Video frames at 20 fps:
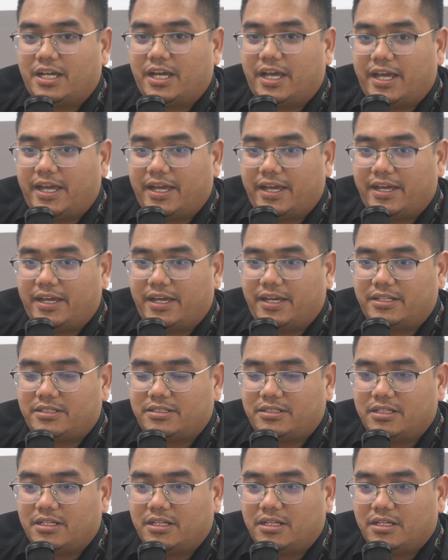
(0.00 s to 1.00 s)

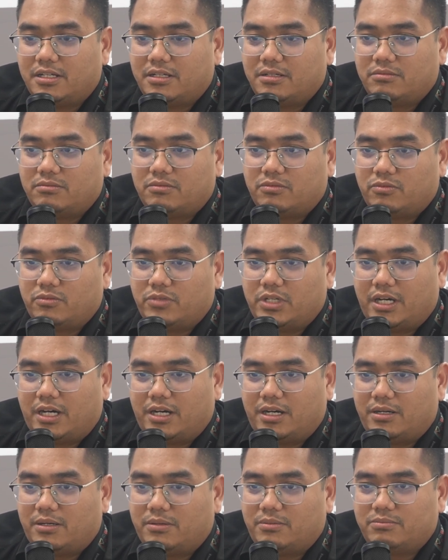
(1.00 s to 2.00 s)
and we
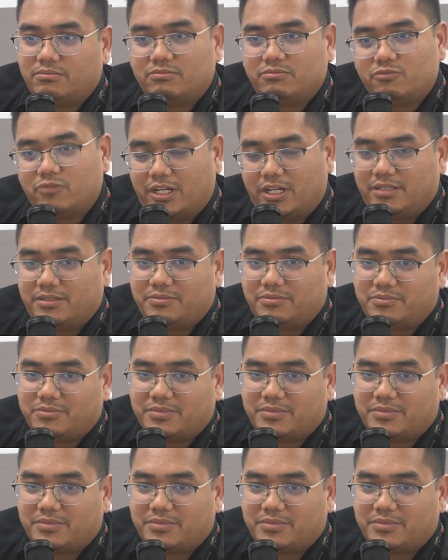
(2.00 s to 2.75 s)
are, well,